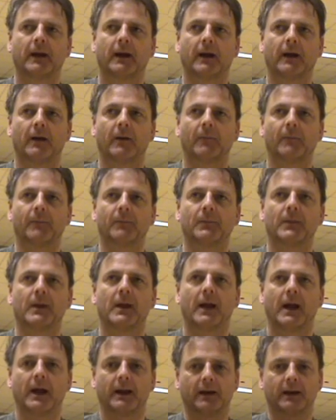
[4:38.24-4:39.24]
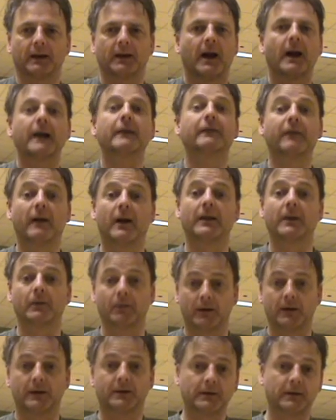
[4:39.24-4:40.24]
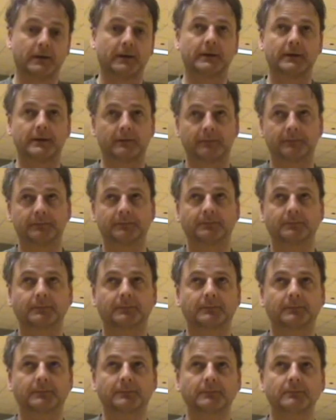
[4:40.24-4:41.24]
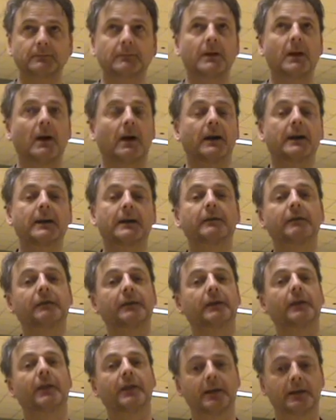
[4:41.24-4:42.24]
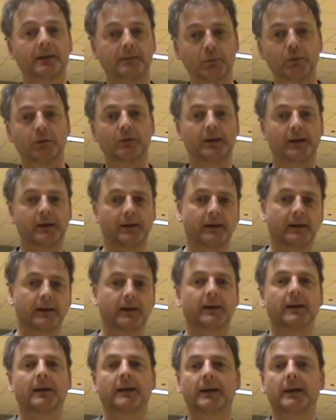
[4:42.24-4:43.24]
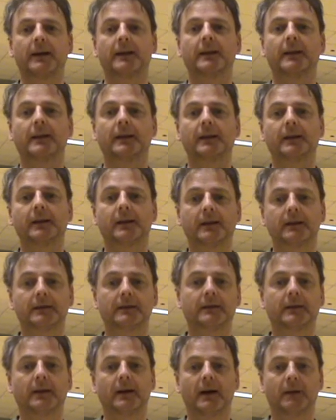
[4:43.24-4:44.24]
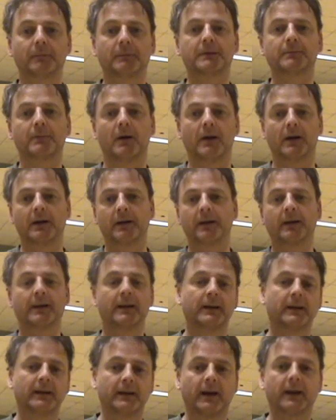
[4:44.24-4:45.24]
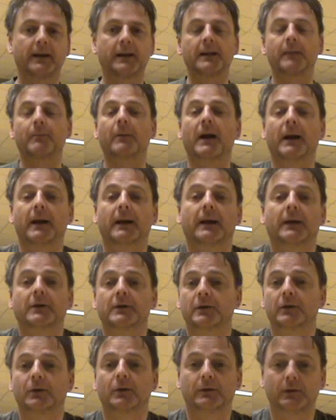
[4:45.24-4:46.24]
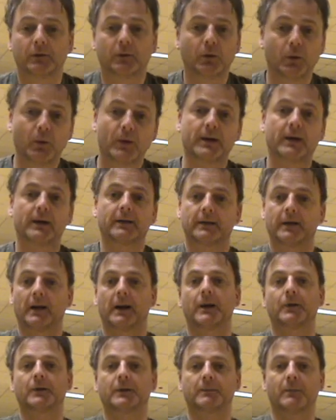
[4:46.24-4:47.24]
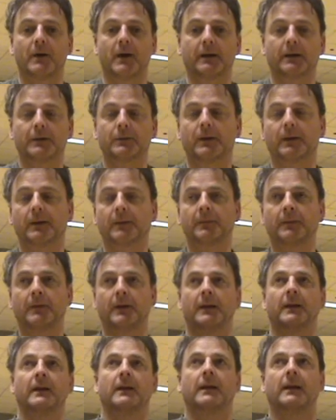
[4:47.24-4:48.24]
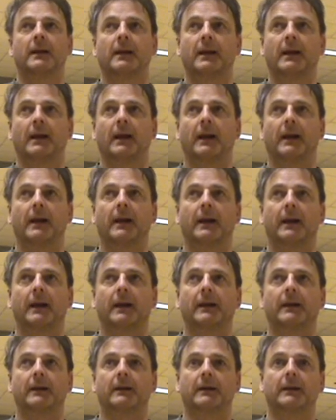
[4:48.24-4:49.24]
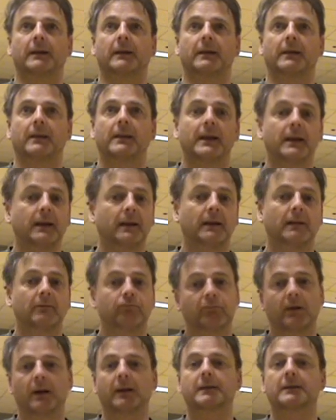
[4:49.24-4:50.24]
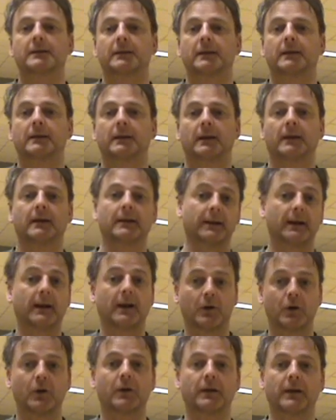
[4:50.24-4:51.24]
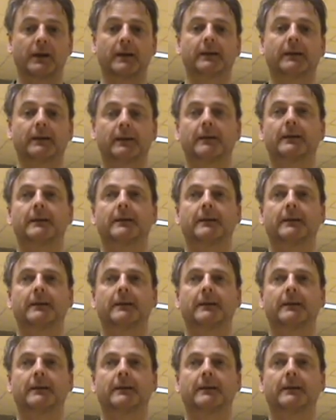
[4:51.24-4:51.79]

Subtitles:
And I find that when I do this, I can feel things moving in the upper spine and in the back, and actually all the way down to the lower spine as well. And I think that's a good thing.